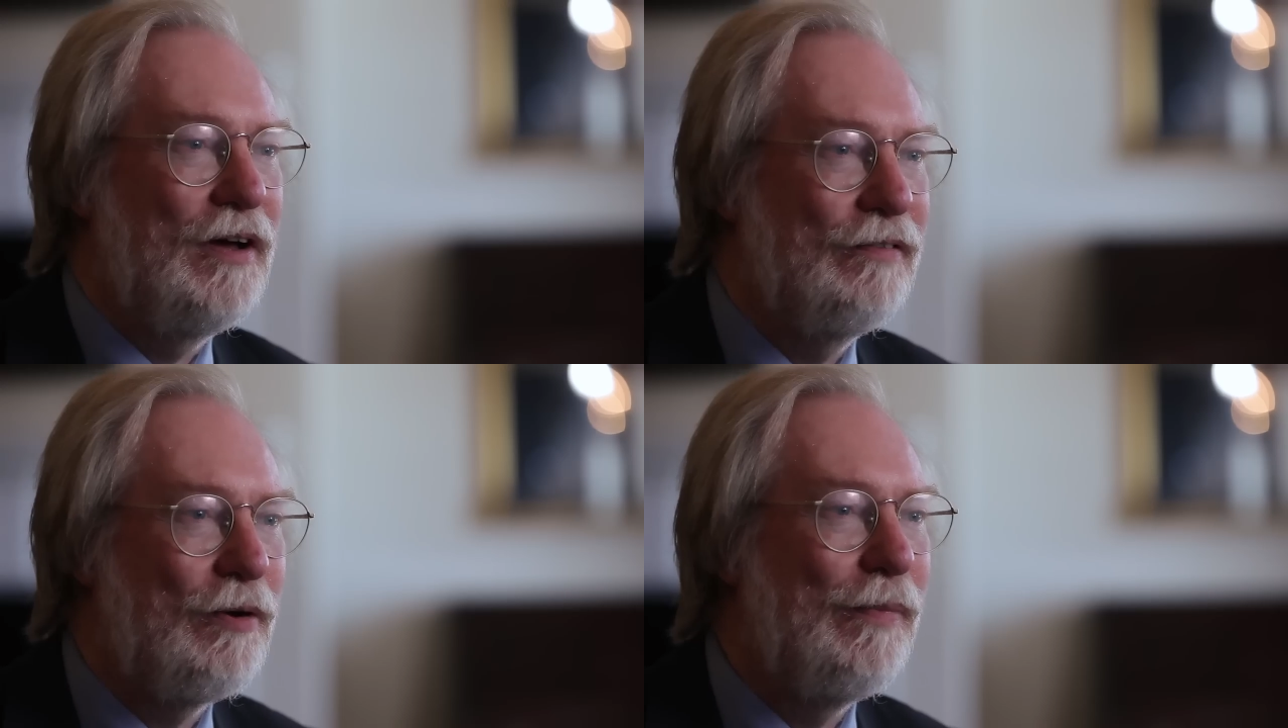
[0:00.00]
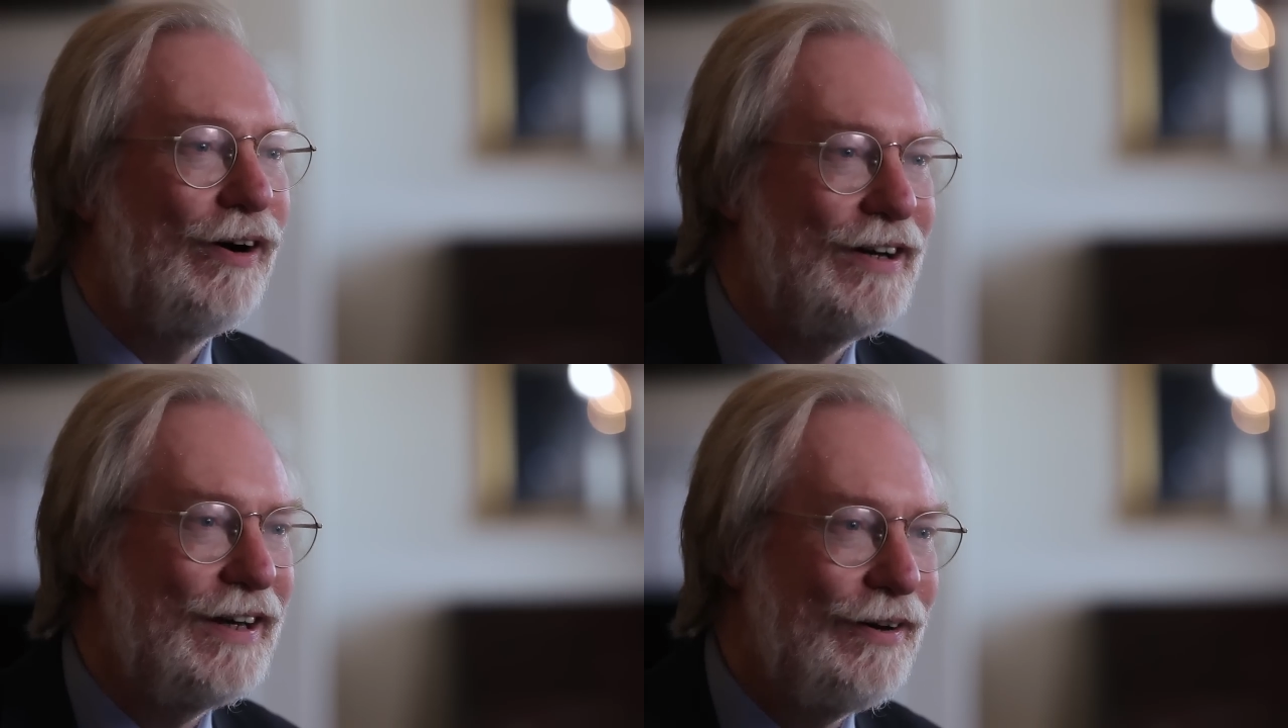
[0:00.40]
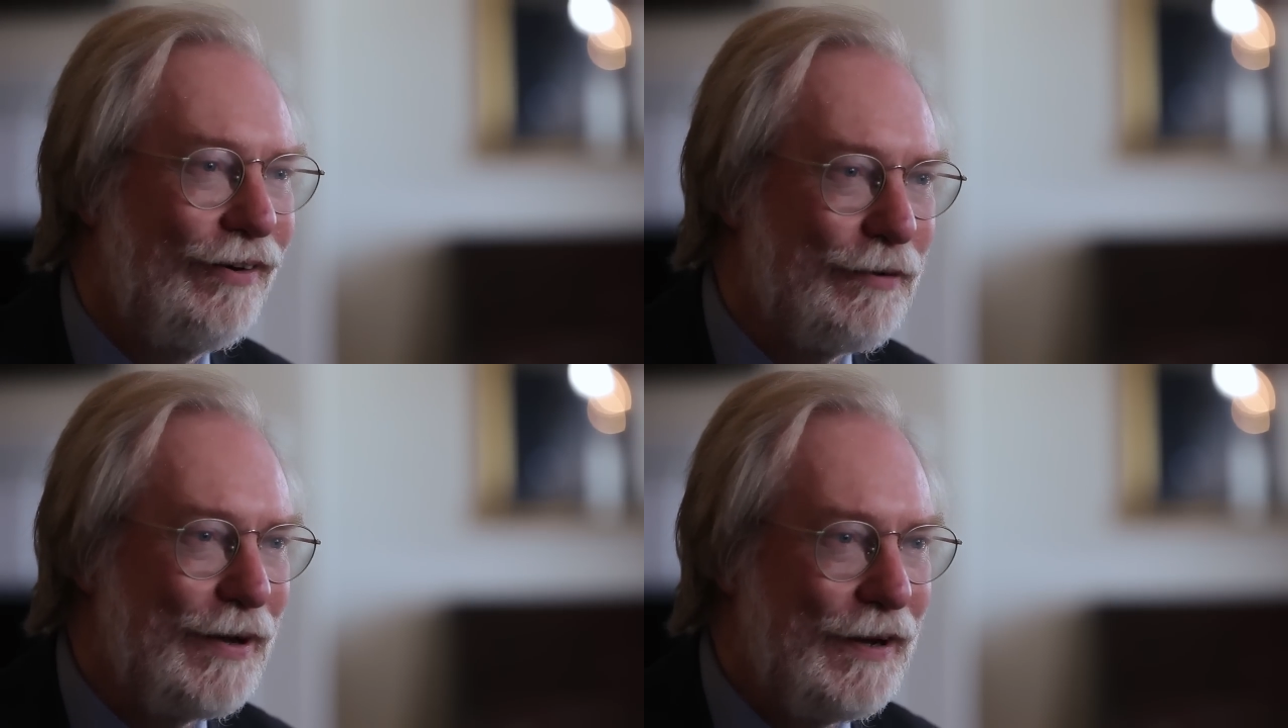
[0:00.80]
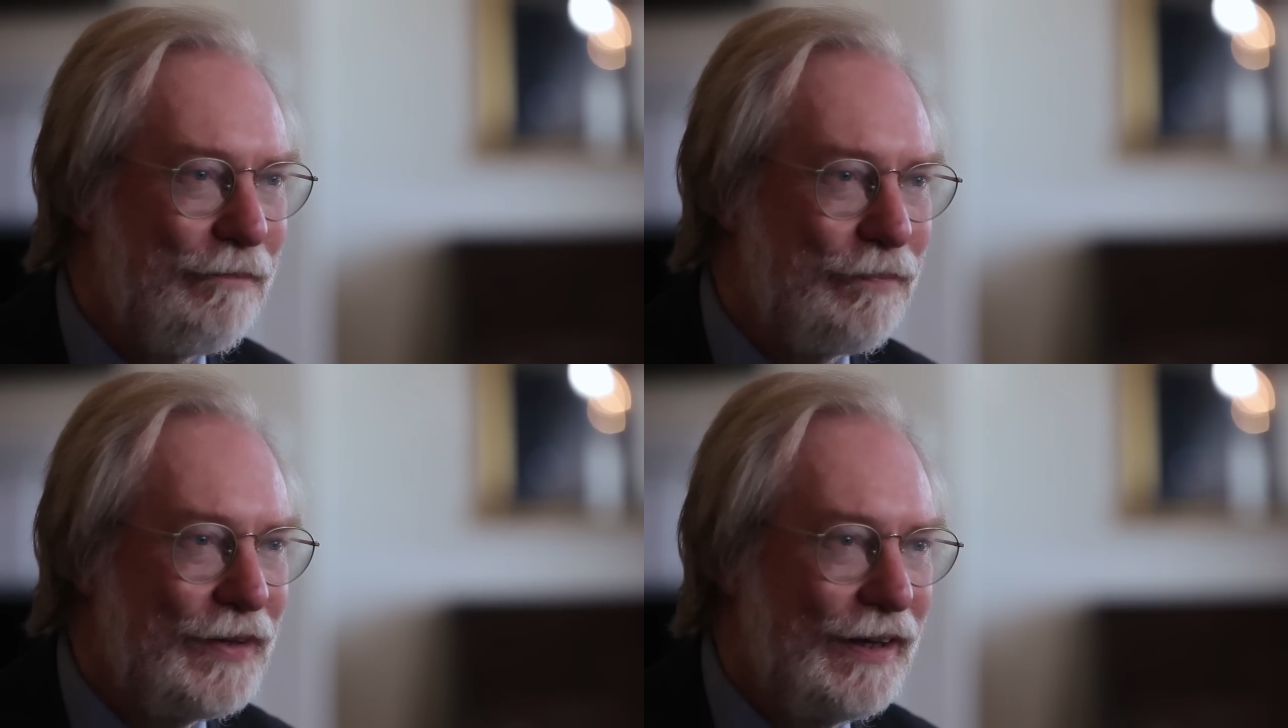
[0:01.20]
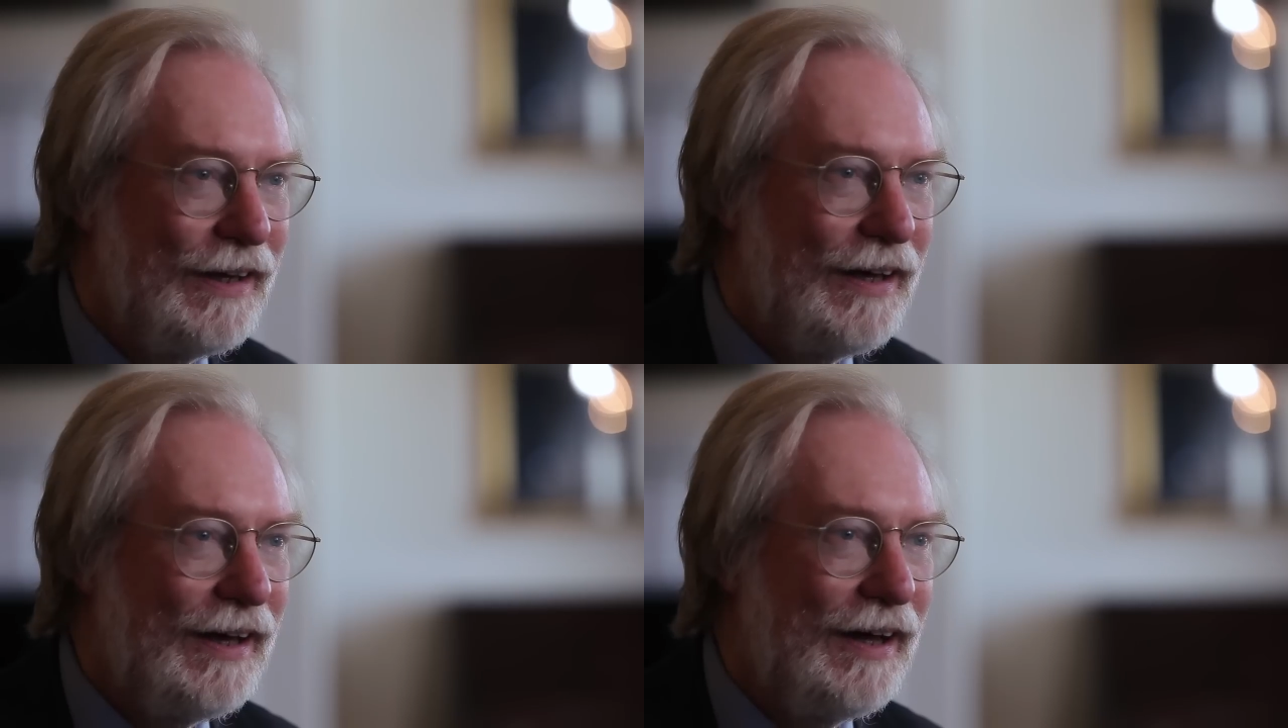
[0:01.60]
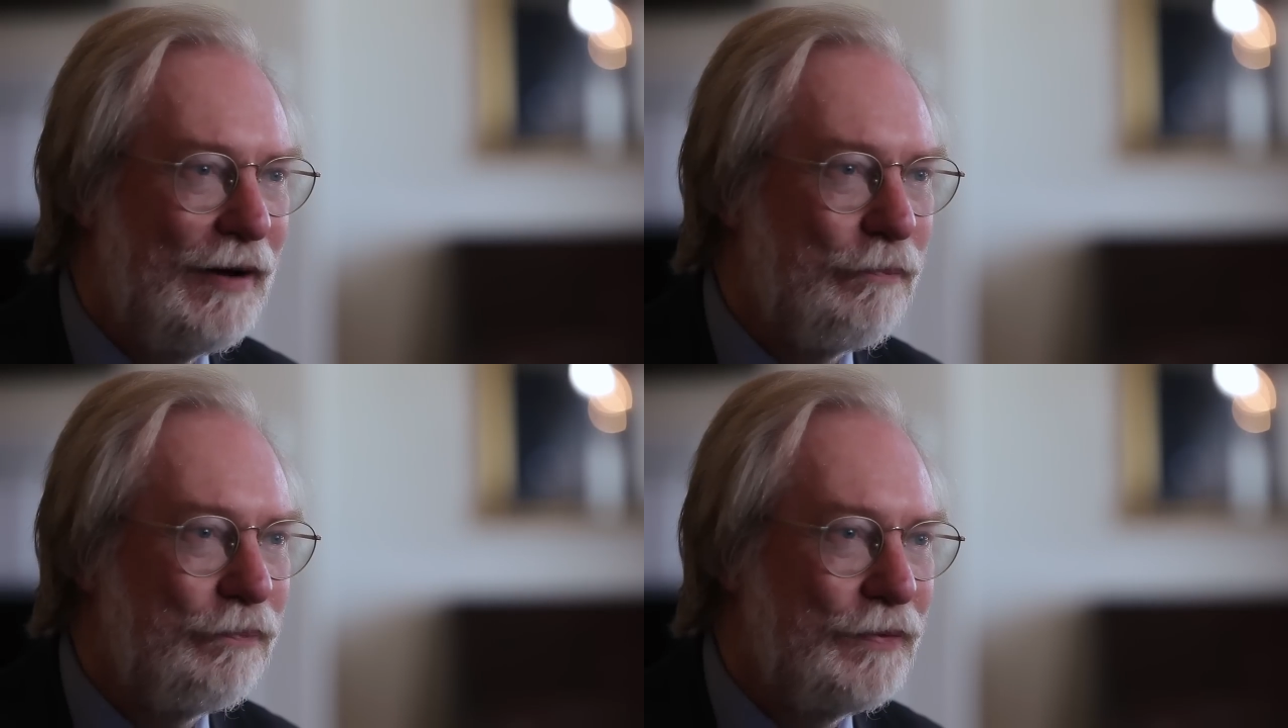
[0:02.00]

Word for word: of a market economy. Um,